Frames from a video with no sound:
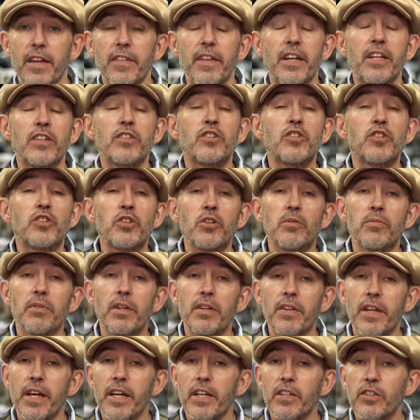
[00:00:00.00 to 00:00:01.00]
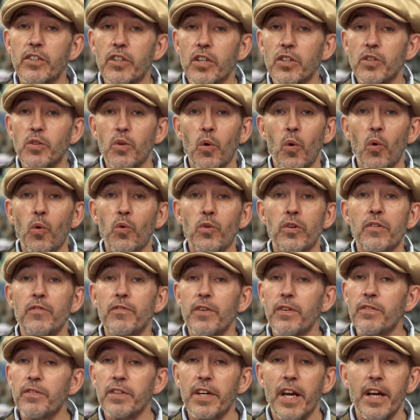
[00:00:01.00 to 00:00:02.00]
and then assume that they can just order a
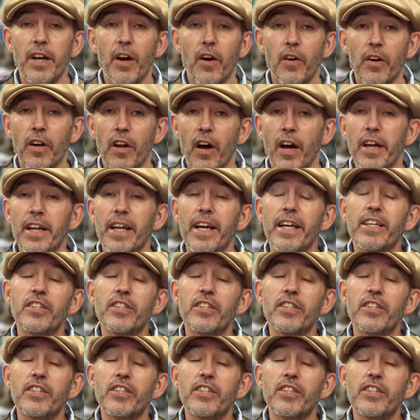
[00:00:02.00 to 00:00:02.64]
58 online.